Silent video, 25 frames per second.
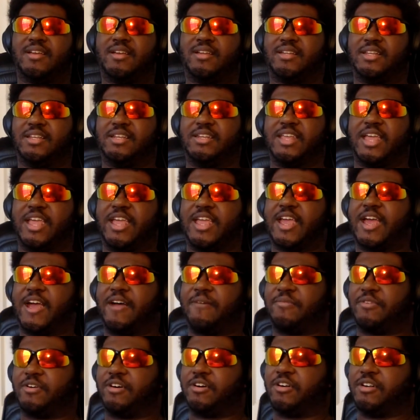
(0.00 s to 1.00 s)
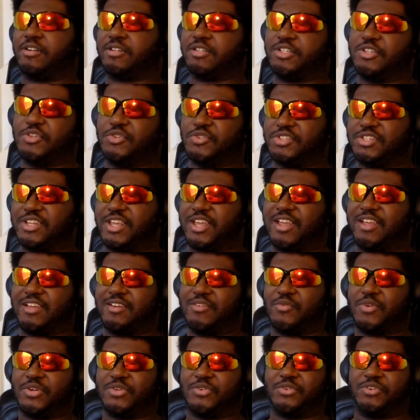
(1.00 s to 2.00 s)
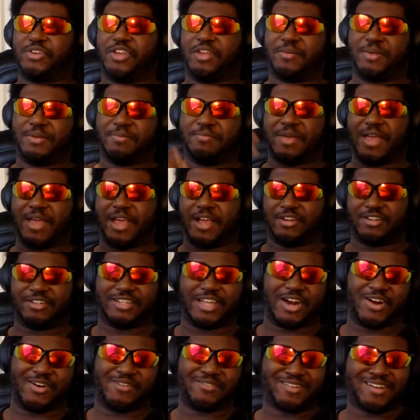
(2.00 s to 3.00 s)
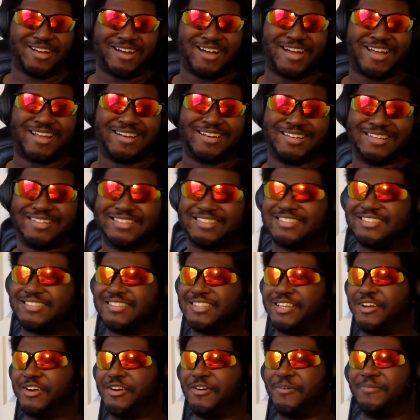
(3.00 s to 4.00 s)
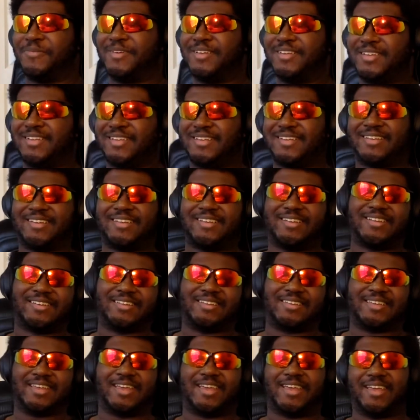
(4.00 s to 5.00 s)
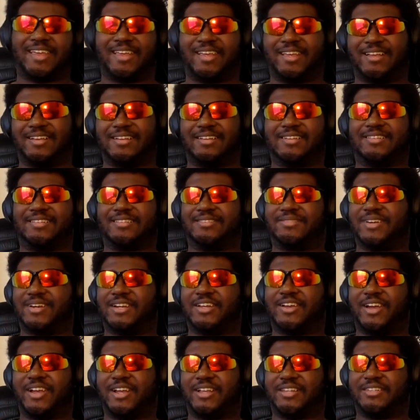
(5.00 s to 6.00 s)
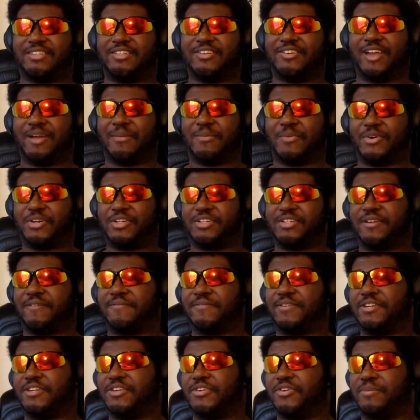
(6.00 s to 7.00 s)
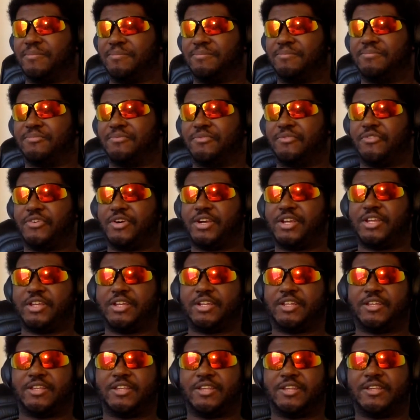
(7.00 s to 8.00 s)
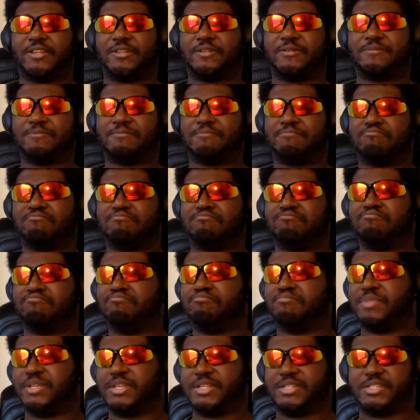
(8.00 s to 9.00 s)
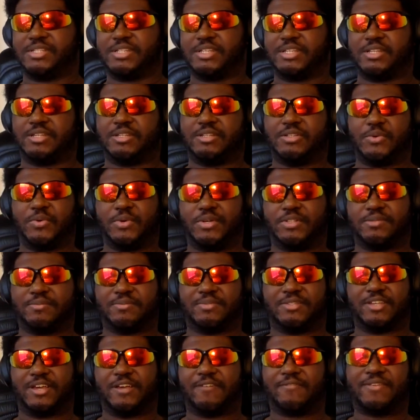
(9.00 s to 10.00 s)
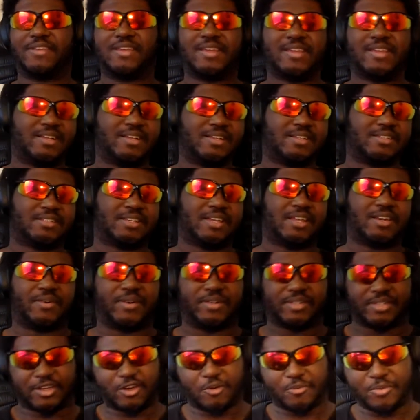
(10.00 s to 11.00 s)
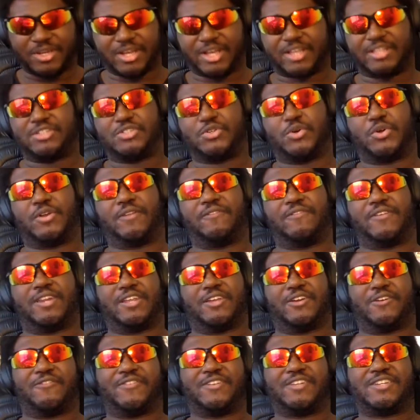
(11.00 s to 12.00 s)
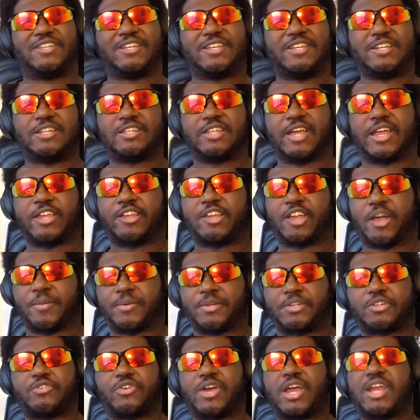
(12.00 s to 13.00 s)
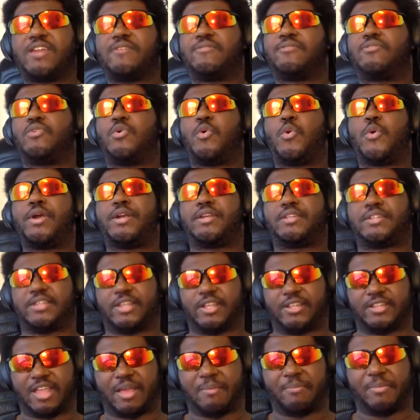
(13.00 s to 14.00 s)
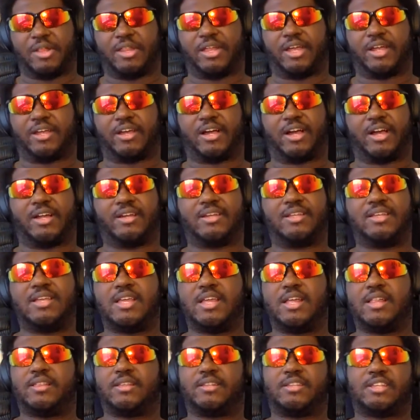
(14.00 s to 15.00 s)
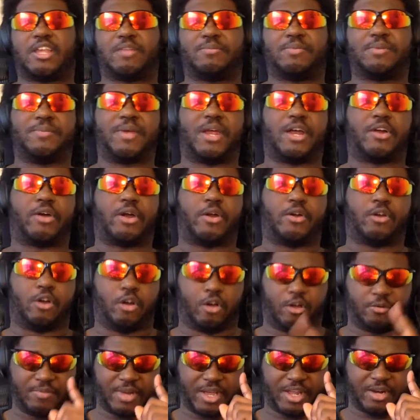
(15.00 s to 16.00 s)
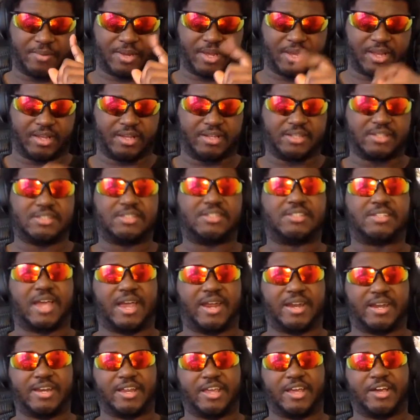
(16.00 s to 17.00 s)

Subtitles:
the day after on Tuesday, which will get me back to Tower of God. So, yay. Because right now I still got more stuff to do. I'm pretty busy doing some stuff. So anyways, I hope you guys enjoyed the video. If you did, like, comment, subscribe, and of course, hit that bell icon. So I've been Madcrownxox on Madcrownxox, signing